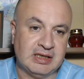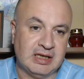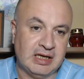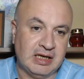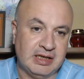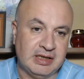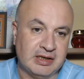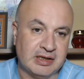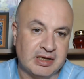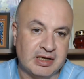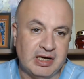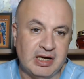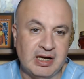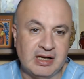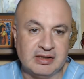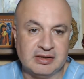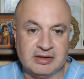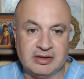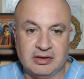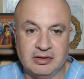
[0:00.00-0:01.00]
either
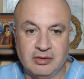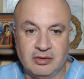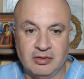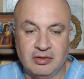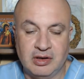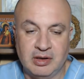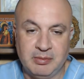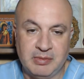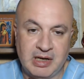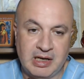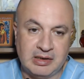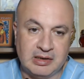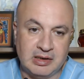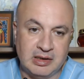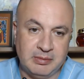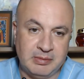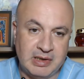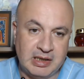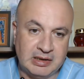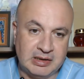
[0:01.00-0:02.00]
cancer or
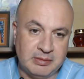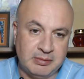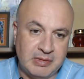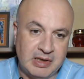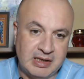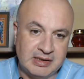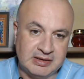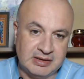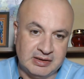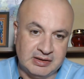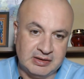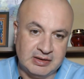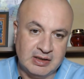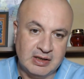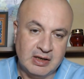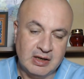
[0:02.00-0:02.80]
hematemesis